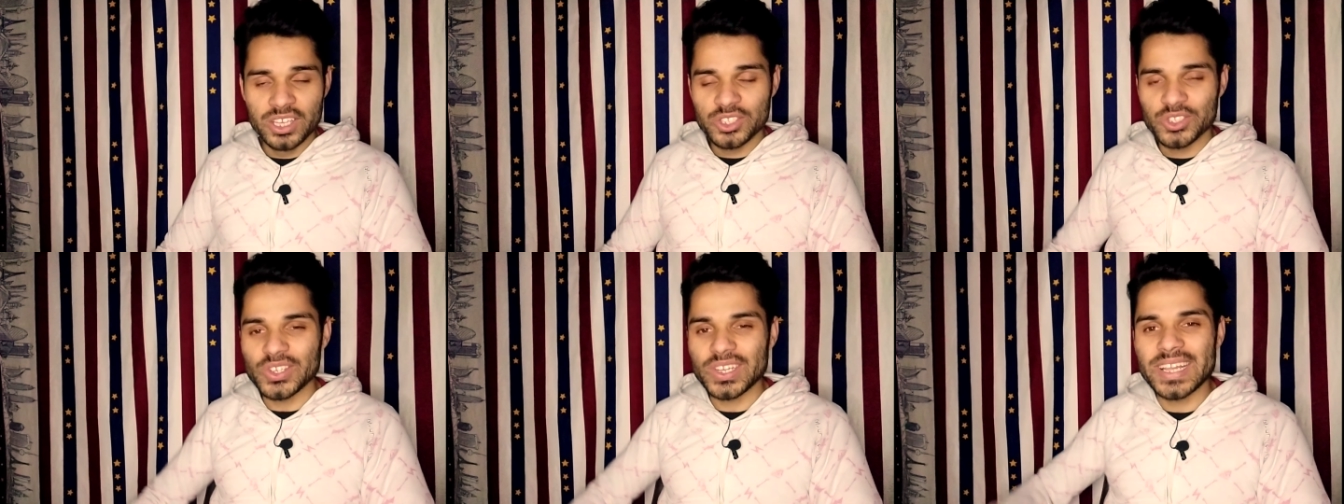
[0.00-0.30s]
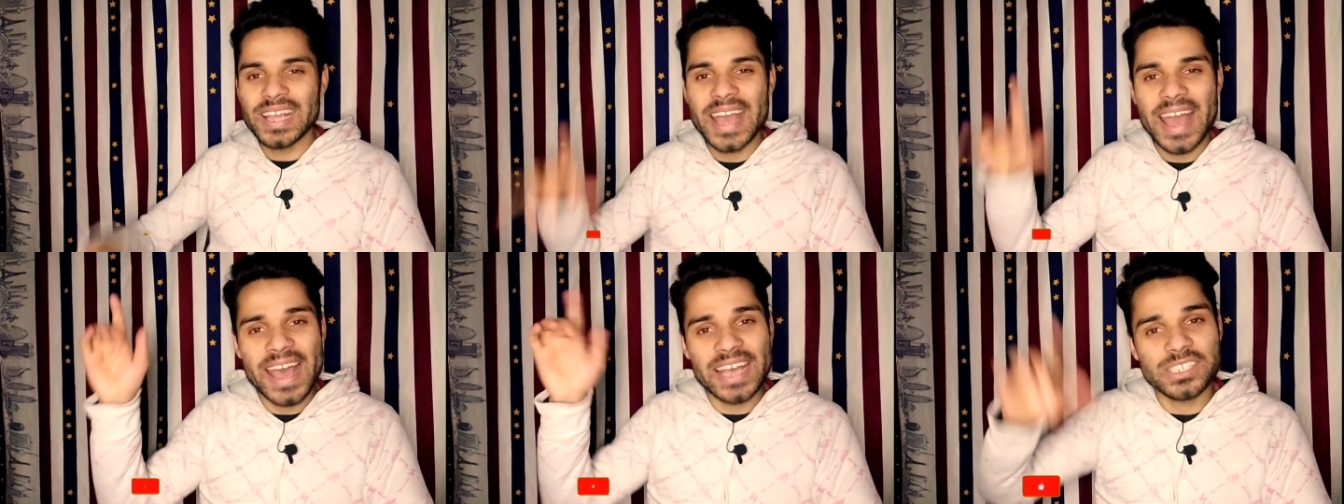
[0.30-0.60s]
So
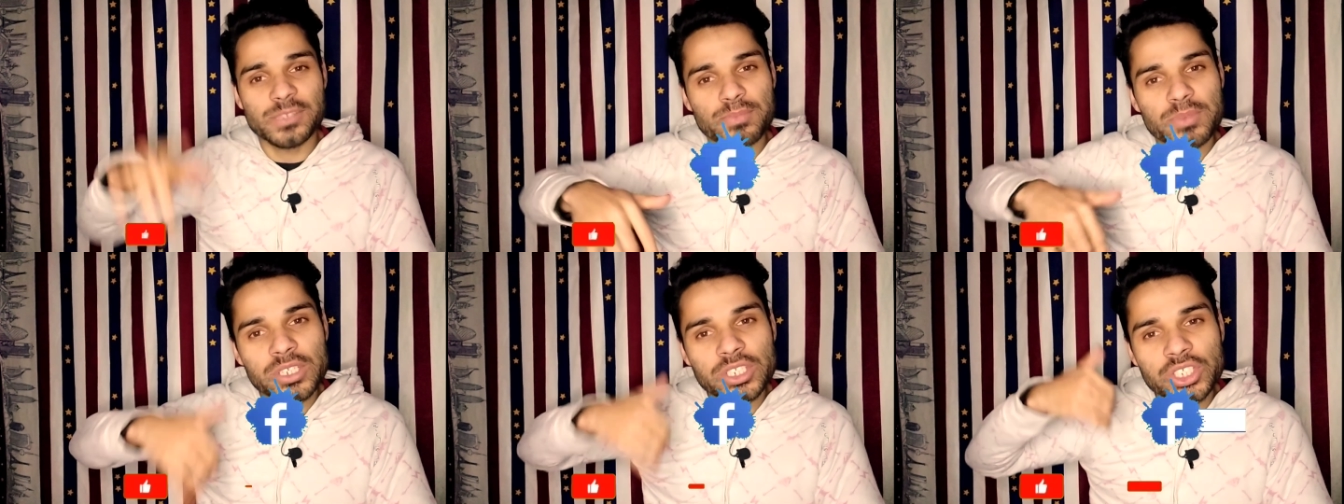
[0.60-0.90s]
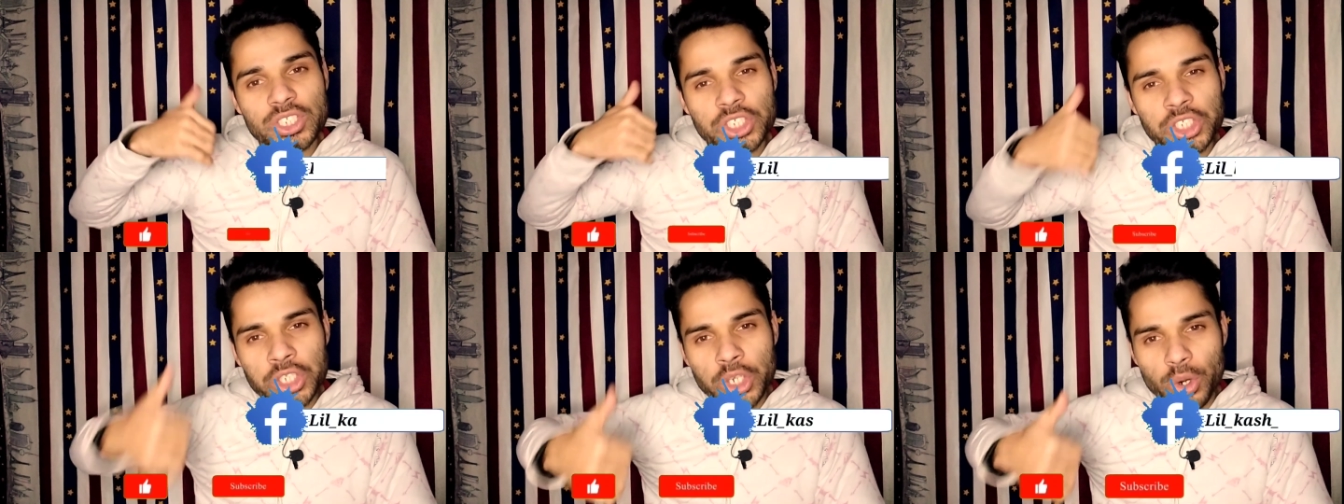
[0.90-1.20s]
guys, be
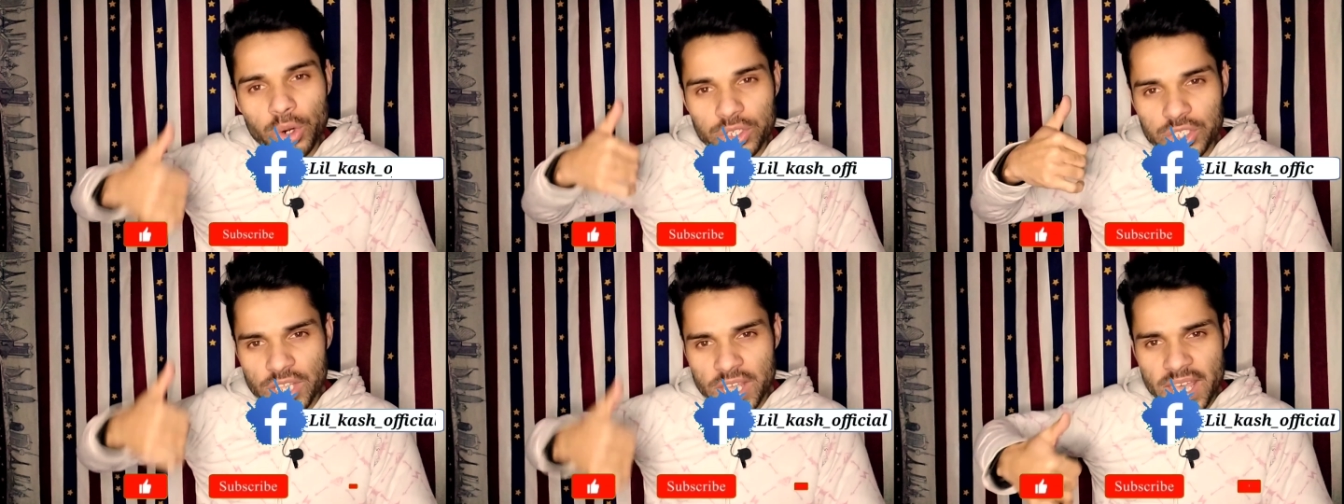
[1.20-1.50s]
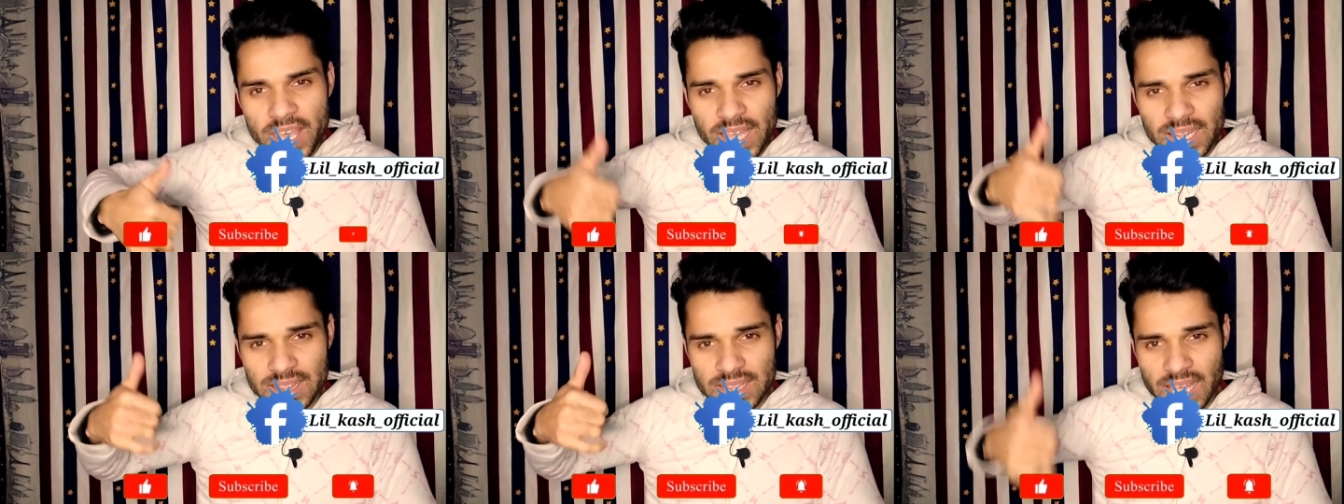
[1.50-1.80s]
sure to
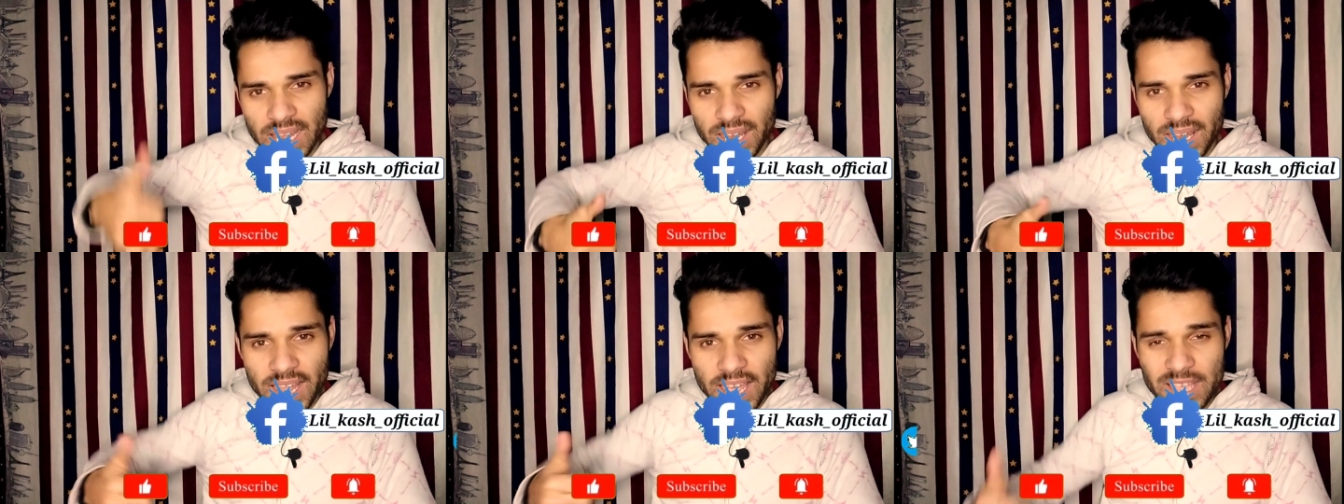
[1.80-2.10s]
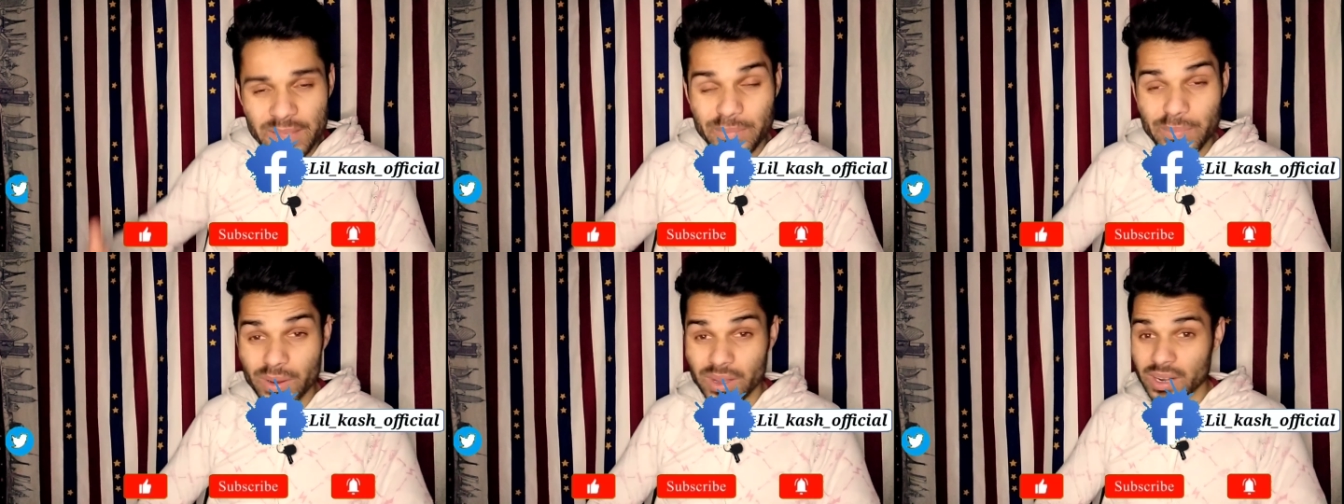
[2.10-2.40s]
hit that
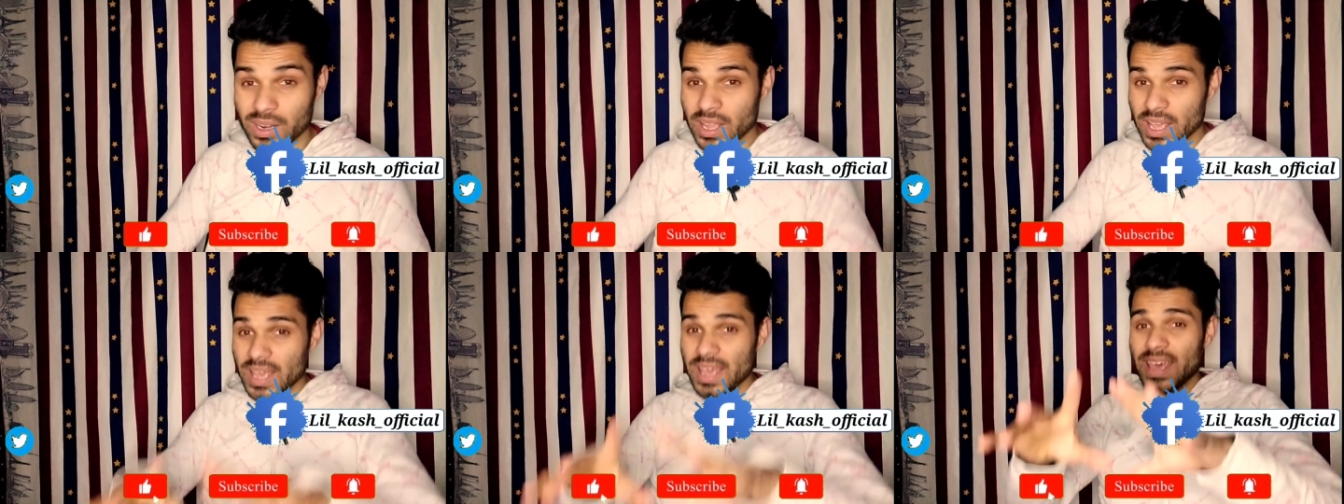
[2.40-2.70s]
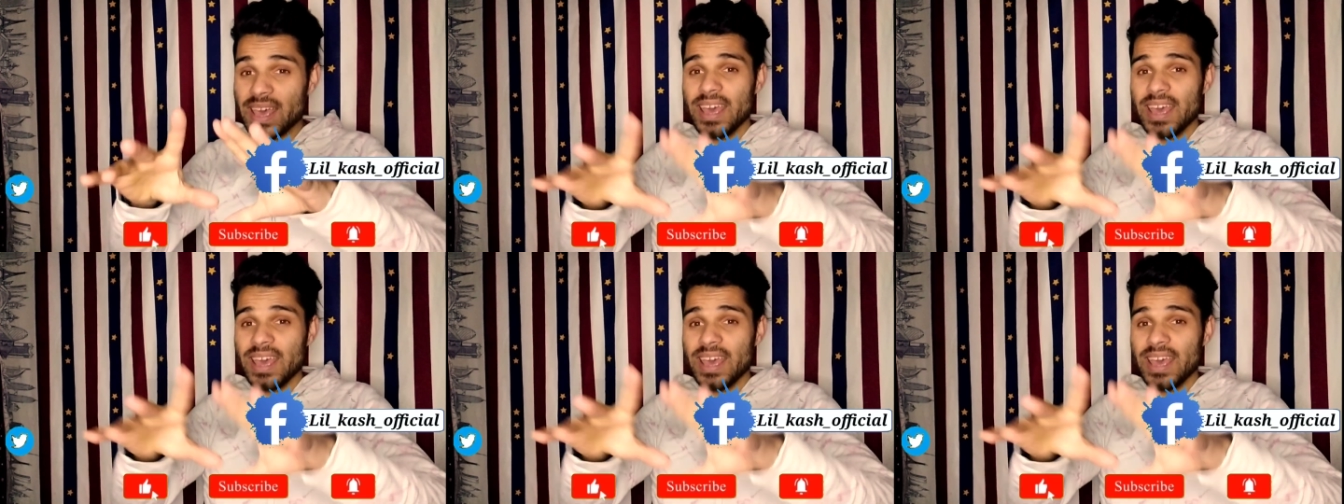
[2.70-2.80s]
like button,